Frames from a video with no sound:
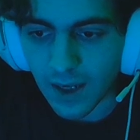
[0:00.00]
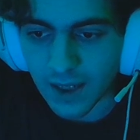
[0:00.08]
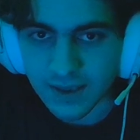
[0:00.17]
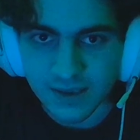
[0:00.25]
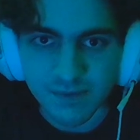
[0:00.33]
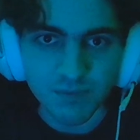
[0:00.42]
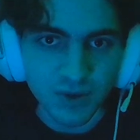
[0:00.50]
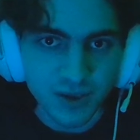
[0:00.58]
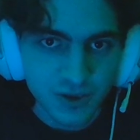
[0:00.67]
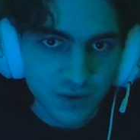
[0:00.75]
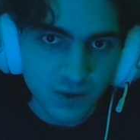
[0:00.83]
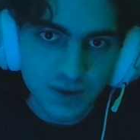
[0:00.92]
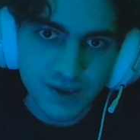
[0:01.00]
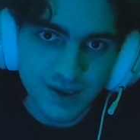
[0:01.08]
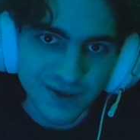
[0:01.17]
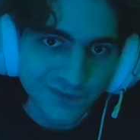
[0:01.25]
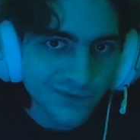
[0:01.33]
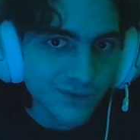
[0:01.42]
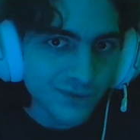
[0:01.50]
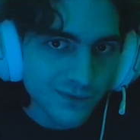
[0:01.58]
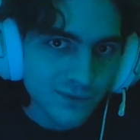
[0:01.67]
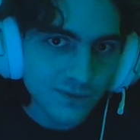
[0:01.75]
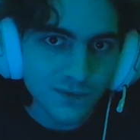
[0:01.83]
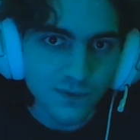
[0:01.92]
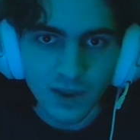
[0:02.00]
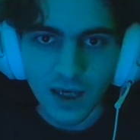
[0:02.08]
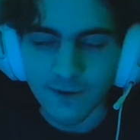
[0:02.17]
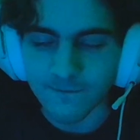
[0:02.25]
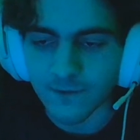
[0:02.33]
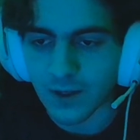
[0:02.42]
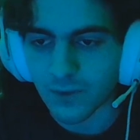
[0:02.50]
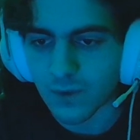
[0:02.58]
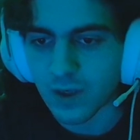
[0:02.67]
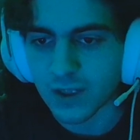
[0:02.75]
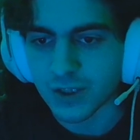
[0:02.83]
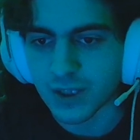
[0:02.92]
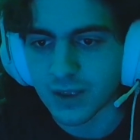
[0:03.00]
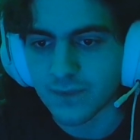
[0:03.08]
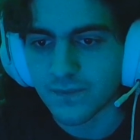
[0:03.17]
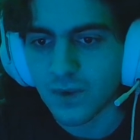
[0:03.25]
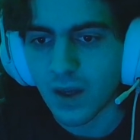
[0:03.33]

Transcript: And it's pretty short, so I'm fine with watching it.